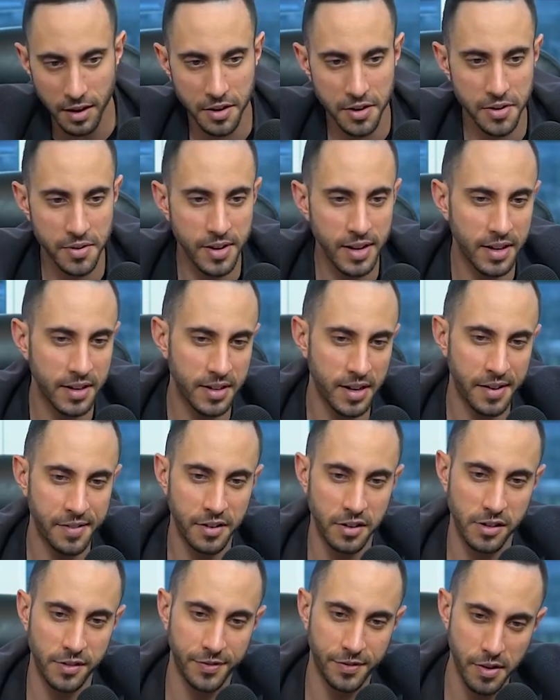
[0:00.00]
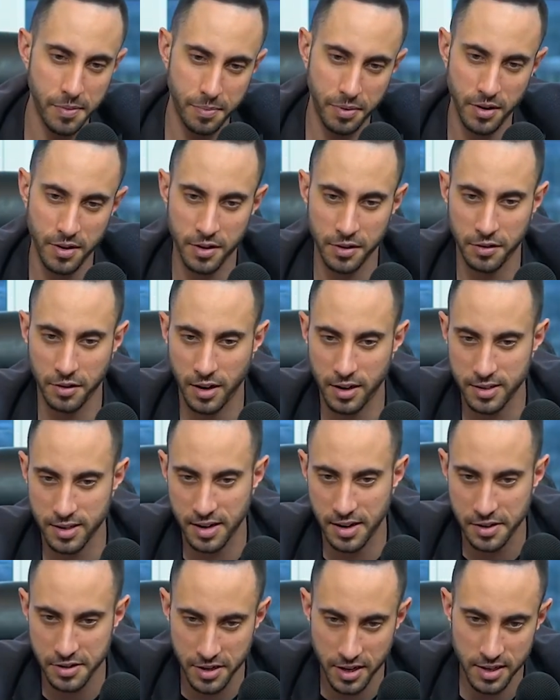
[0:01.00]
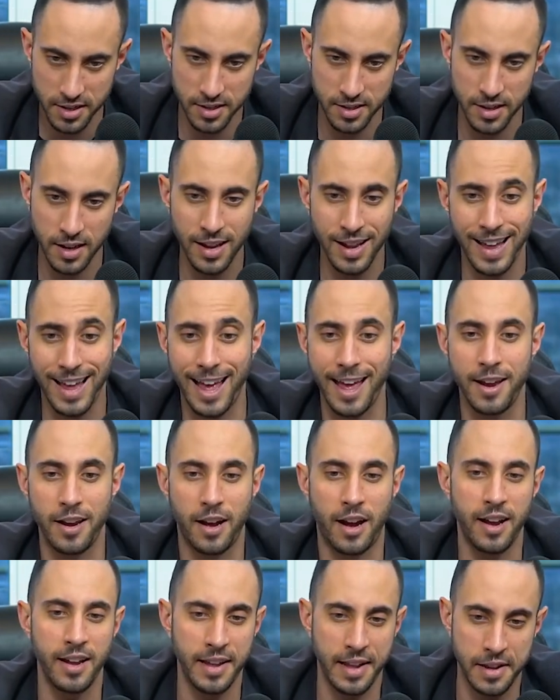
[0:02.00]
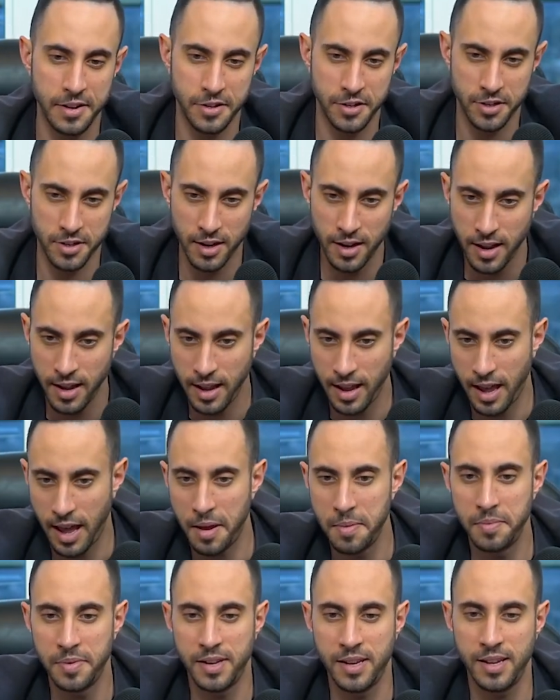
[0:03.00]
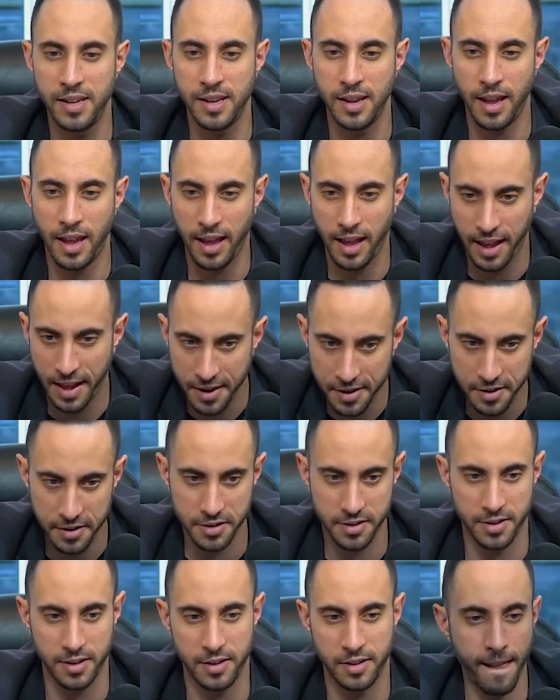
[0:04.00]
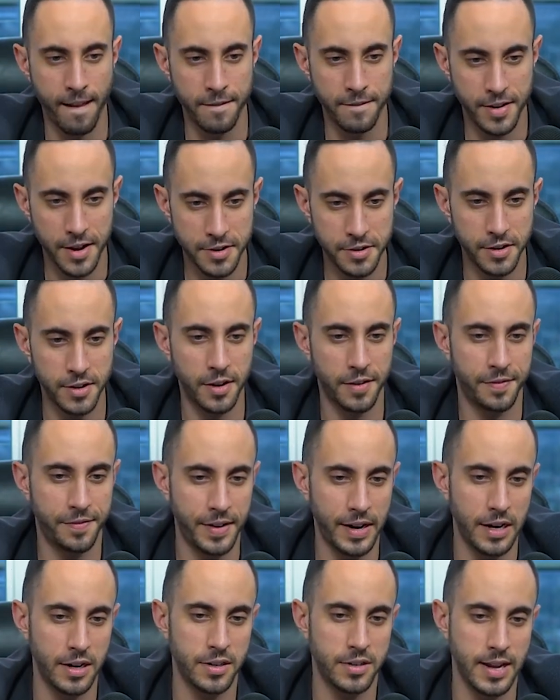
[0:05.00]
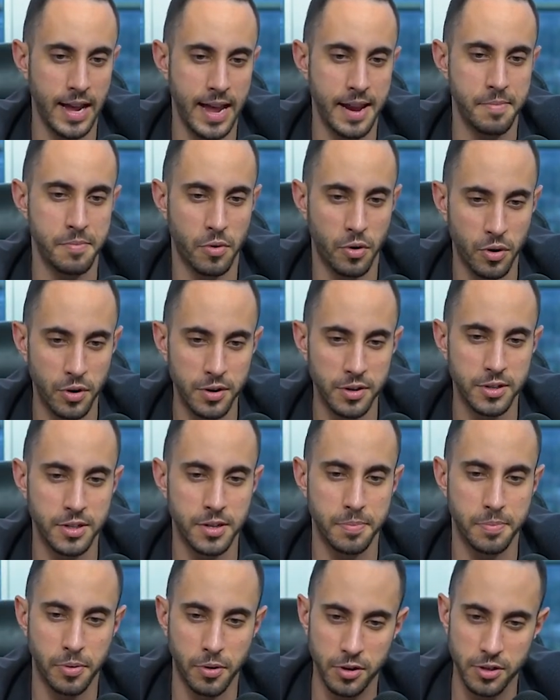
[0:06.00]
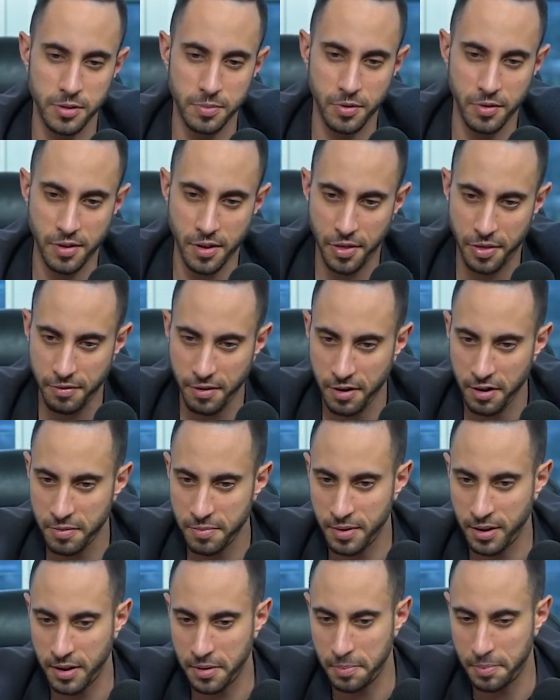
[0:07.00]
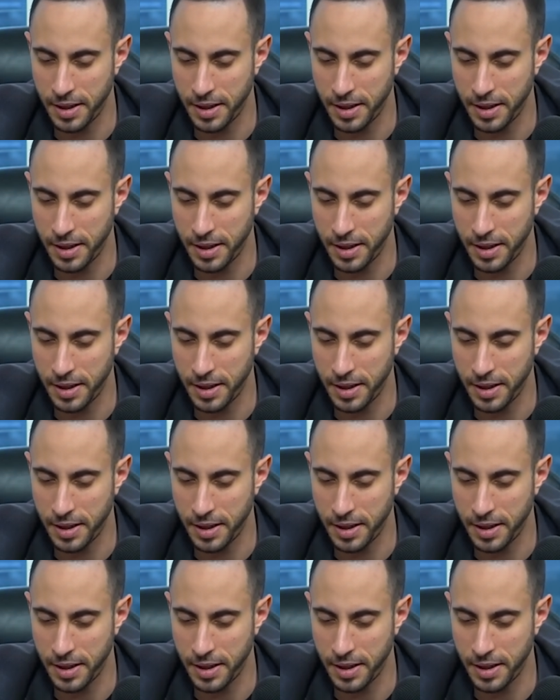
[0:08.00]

unique and diverse footprint across NHS, NIH, MD Anderson, Veteran Affairs, and more, supports more than 300 million